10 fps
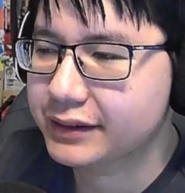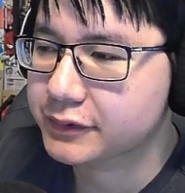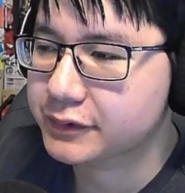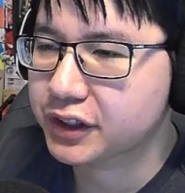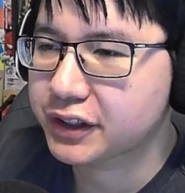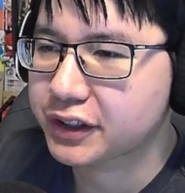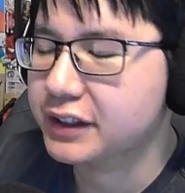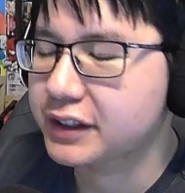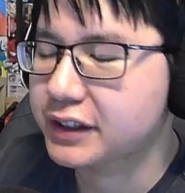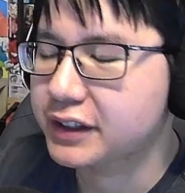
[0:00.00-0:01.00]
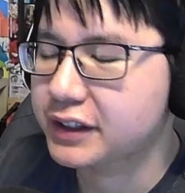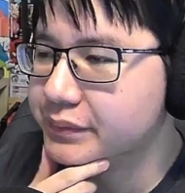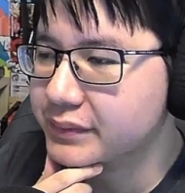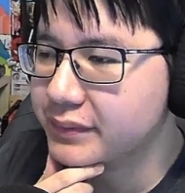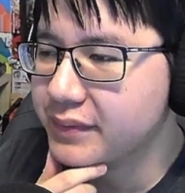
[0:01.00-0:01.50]
Kirk.
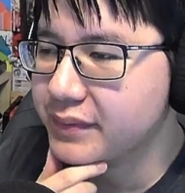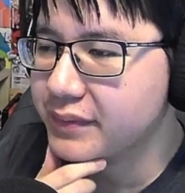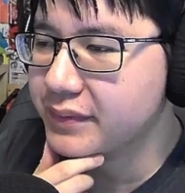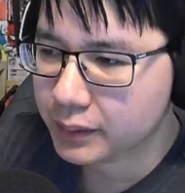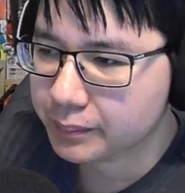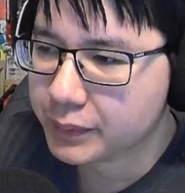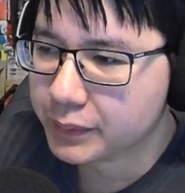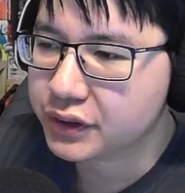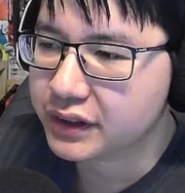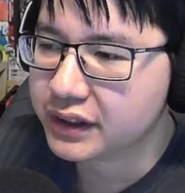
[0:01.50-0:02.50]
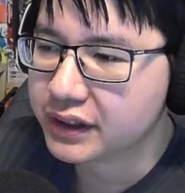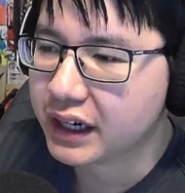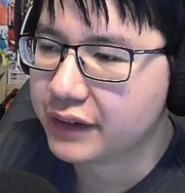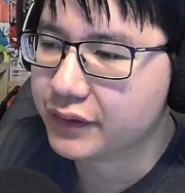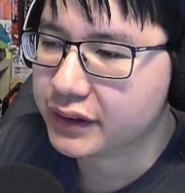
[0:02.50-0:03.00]
Major,
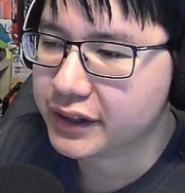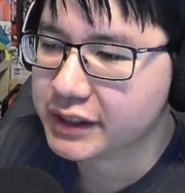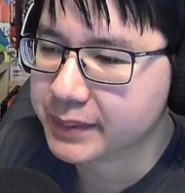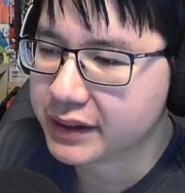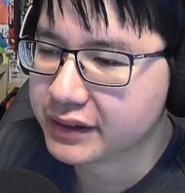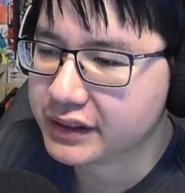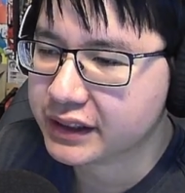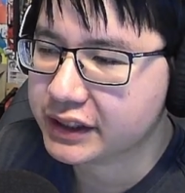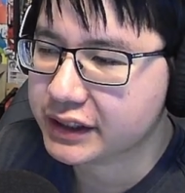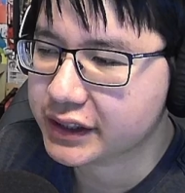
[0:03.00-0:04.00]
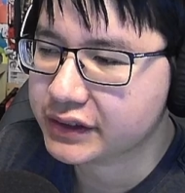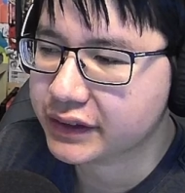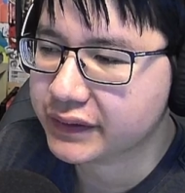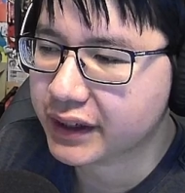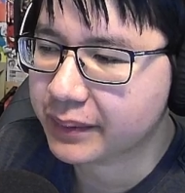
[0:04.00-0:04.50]
I fully expect to see the skills
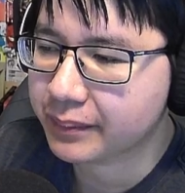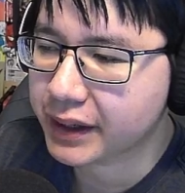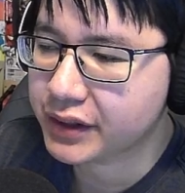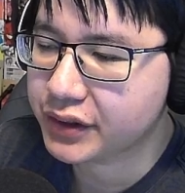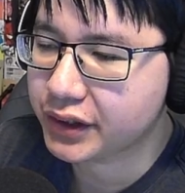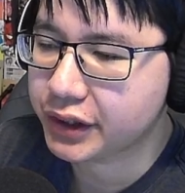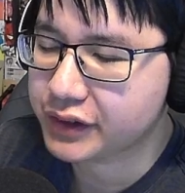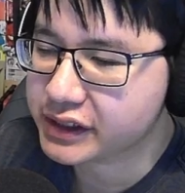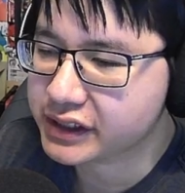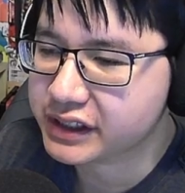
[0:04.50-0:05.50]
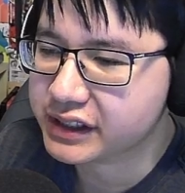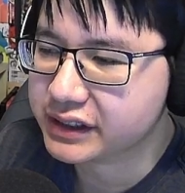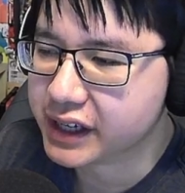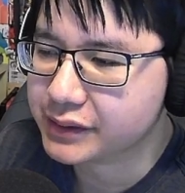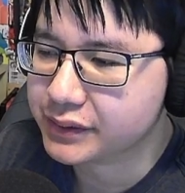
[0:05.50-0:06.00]
of that made you an aggressor,
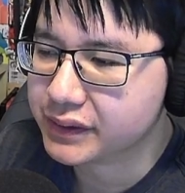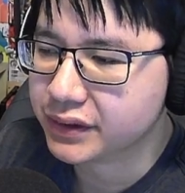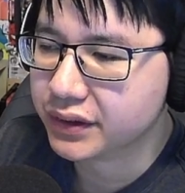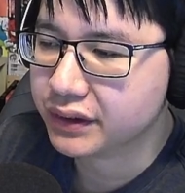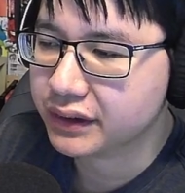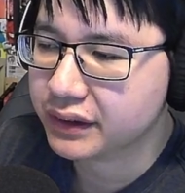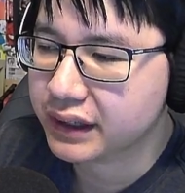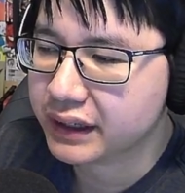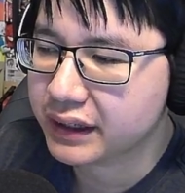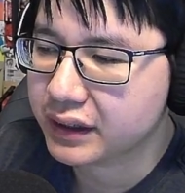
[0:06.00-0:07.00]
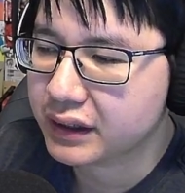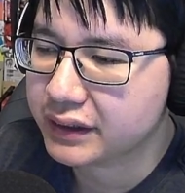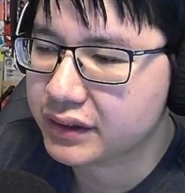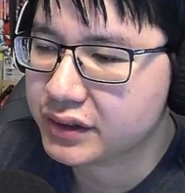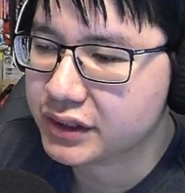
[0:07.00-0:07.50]
as well as the United Colony
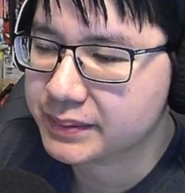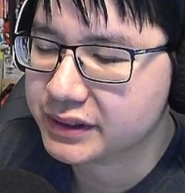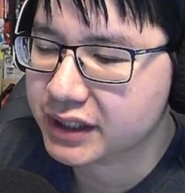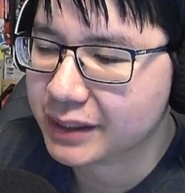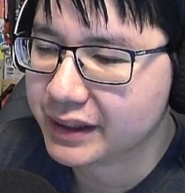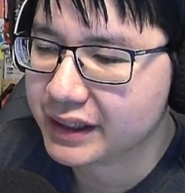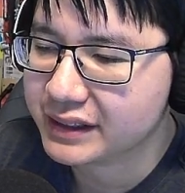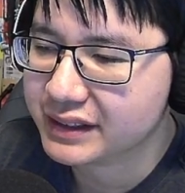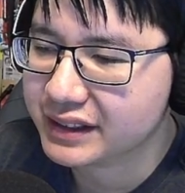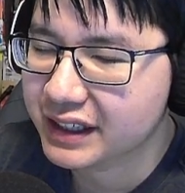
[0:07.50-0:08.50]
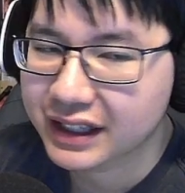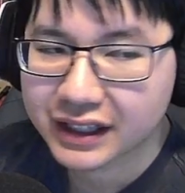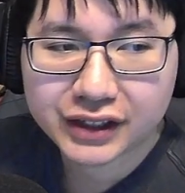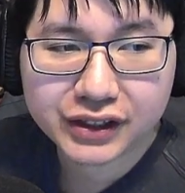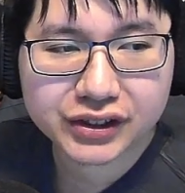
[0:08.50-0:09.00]
Corps top ace.
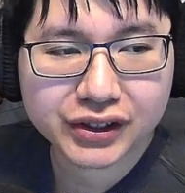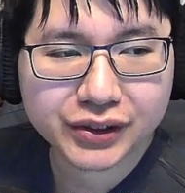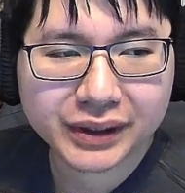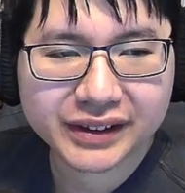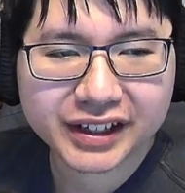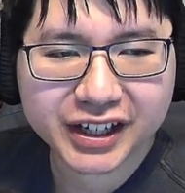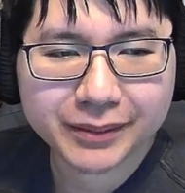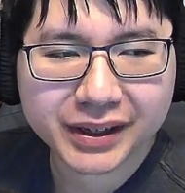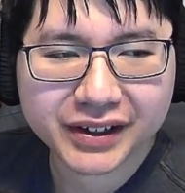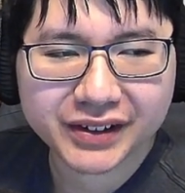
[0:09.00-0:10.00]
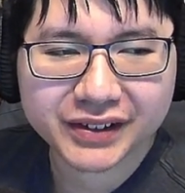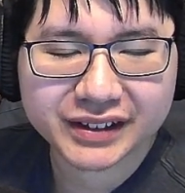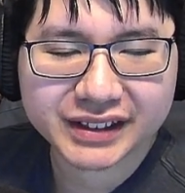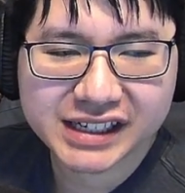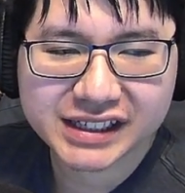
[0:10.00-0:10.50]
So one thing about the
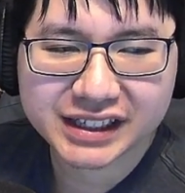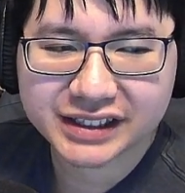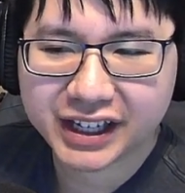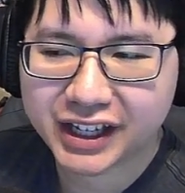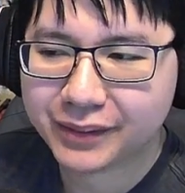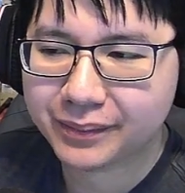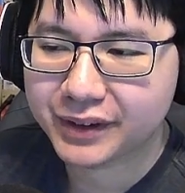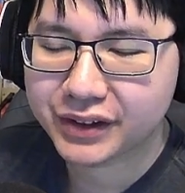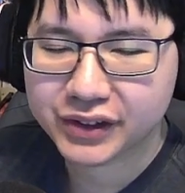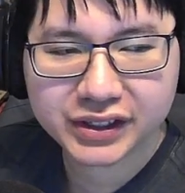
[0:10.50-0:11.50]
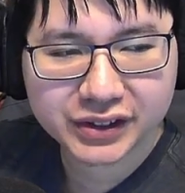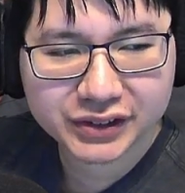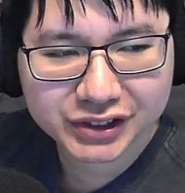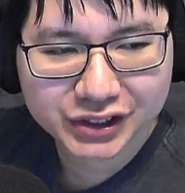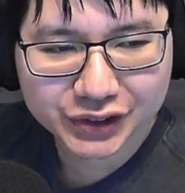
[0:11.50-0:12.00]
text in this game, you see
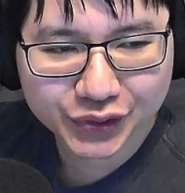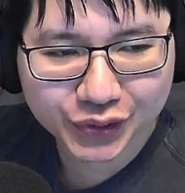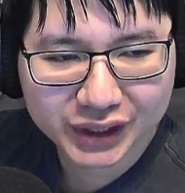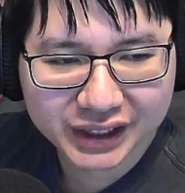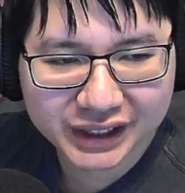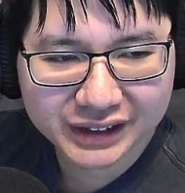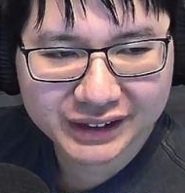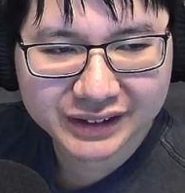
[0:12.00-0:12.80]
those green